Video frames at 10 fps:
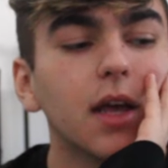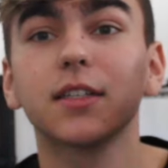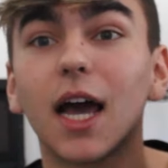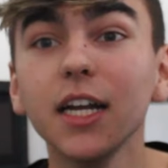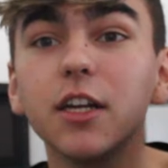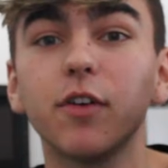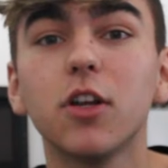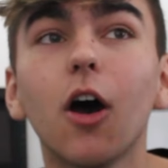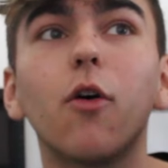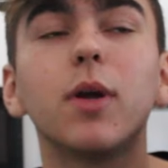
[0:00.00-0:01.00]
Because I didn't
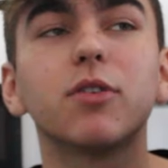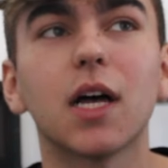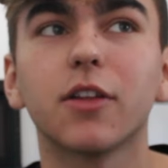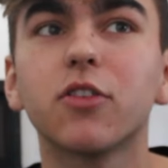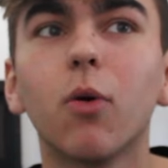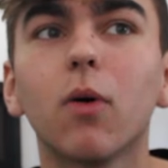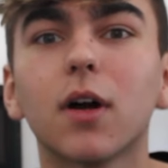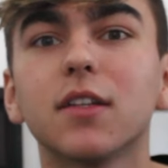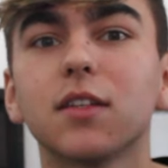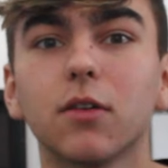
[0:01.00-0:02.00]
even know he was on the
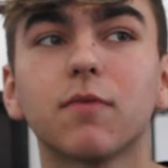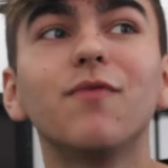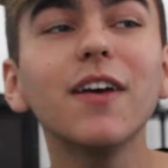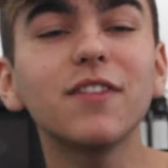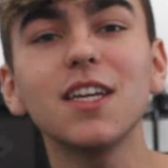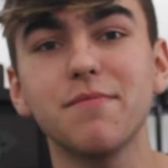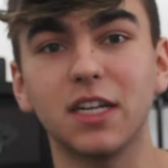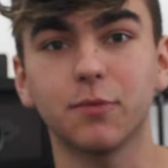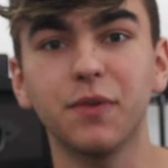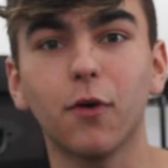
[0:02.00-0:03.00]
tour until 15
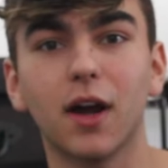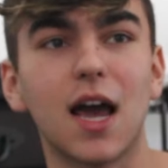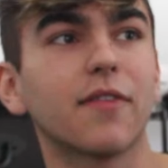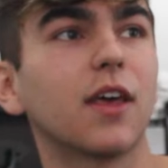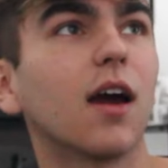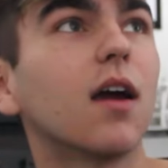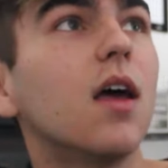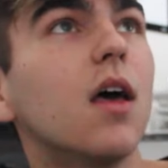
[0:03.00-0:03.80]
minutes before I got there.